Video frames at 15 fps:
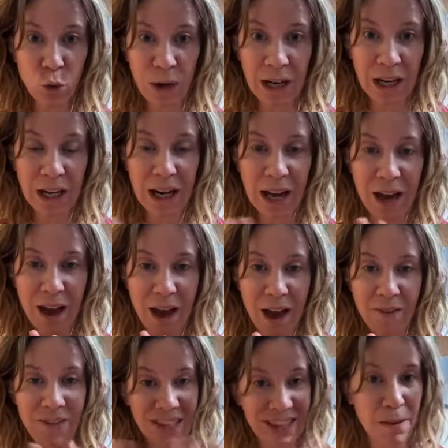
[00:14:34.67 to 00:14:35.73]
doing
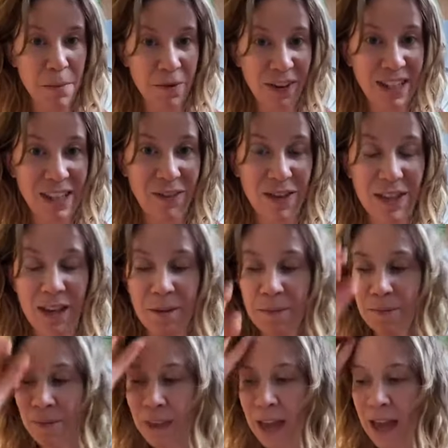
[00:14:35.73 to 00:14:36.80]
this type of activity.
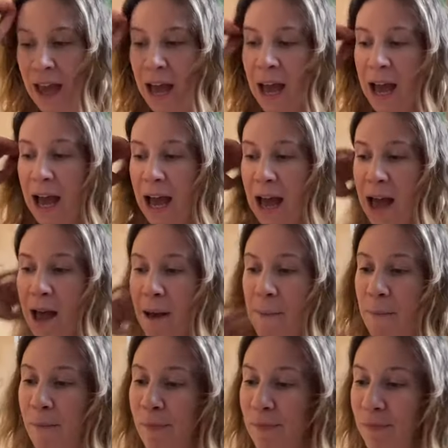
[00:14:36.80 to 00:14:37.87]

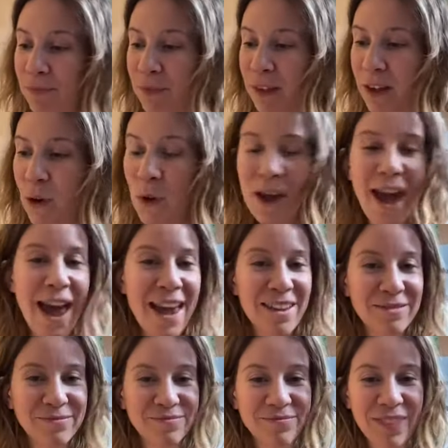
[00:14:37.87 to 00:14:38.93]

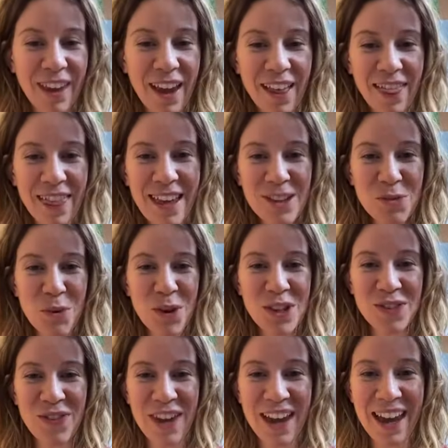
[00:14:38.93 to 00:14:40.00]
Okay, this
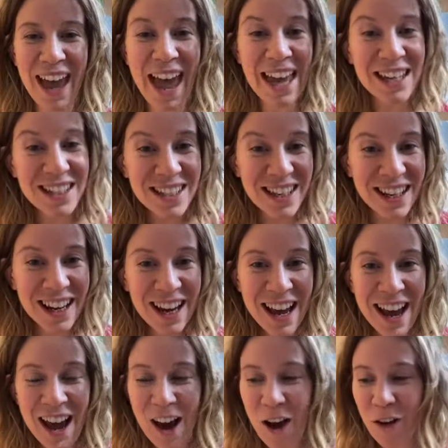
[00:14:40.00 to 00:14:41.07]
was the end
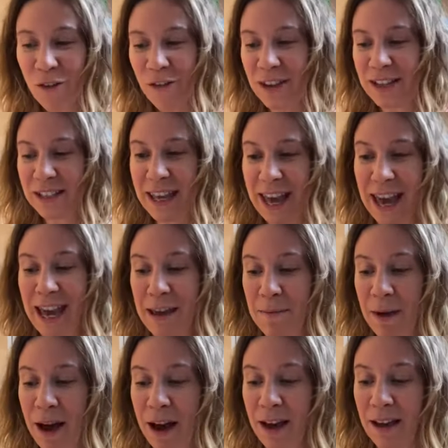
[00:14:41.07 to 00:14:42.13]
of this
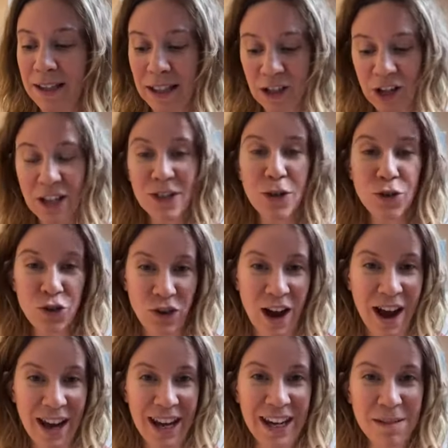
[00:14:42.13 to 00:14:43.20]
game. I suggest you
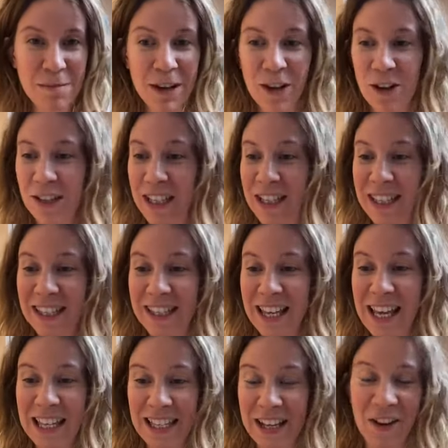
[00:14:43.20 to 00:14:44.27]
trying because
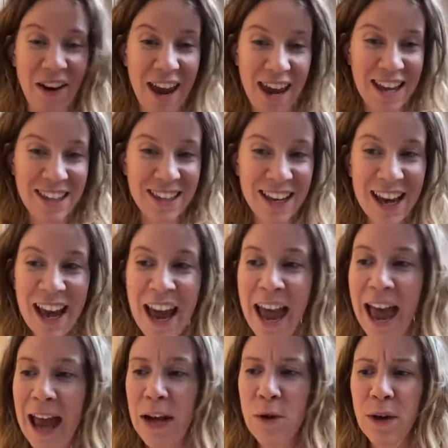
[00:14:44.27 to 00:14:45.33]
it's great.
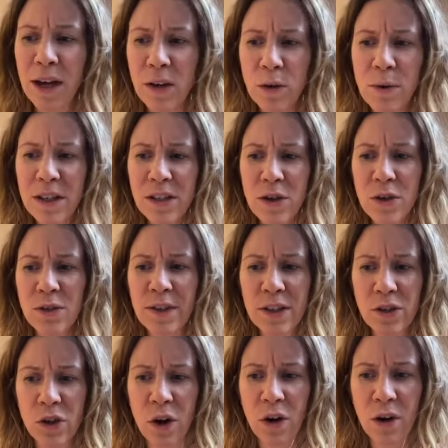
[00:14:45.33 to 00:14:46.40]
And you can always use the
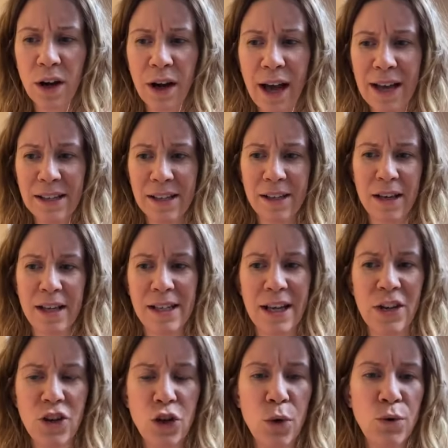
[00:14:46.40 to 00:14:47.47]
song, as
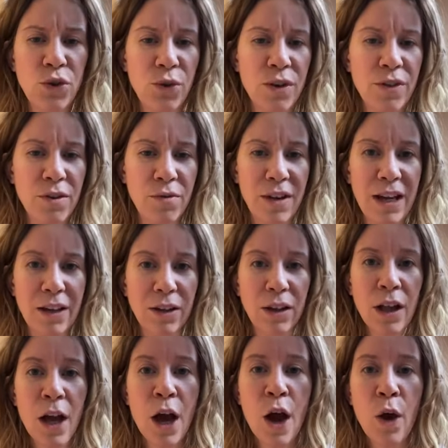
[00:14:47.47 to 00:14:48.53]
I showed you in the
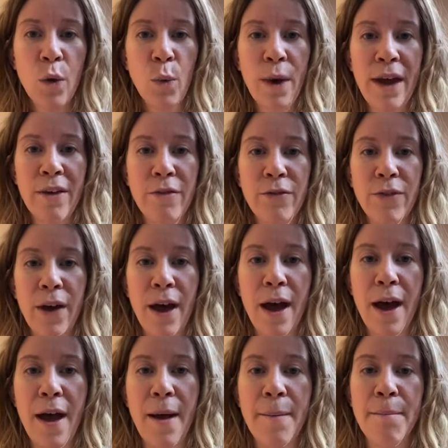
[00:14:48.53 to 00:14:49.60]
reel, with
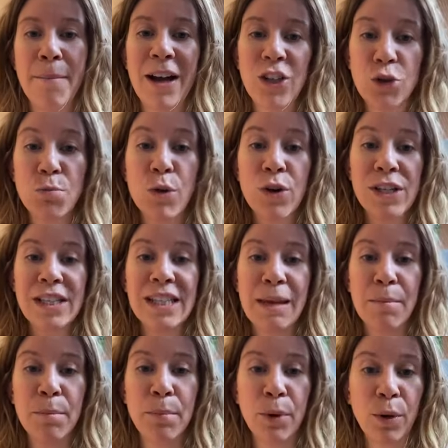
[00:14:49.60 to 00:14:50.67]
much more
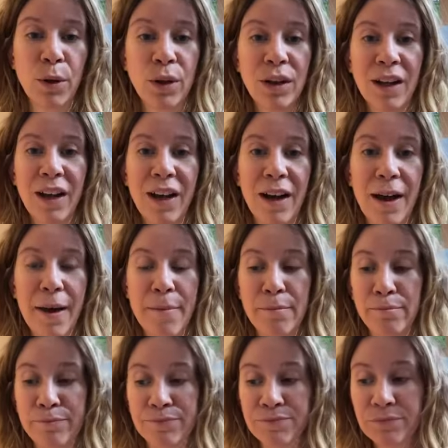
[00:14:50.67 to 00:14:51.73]
simple
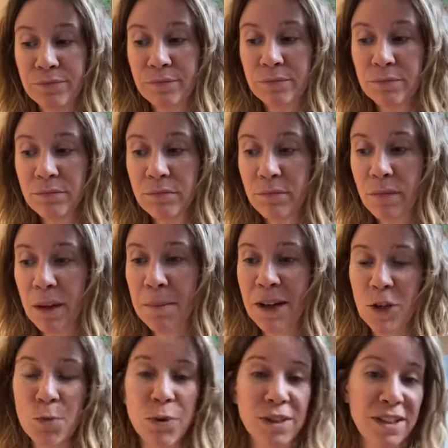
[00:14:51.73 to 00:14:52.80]

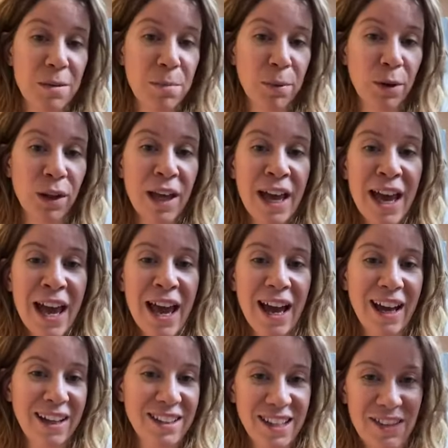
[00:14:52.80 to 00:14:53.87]
much more simple
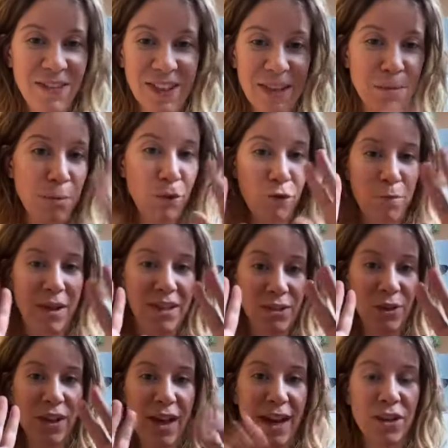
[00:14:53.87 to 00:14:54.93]
activity
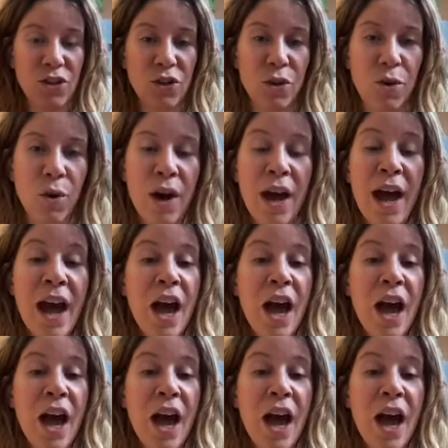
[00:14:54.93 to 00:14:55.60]
movements, okay? So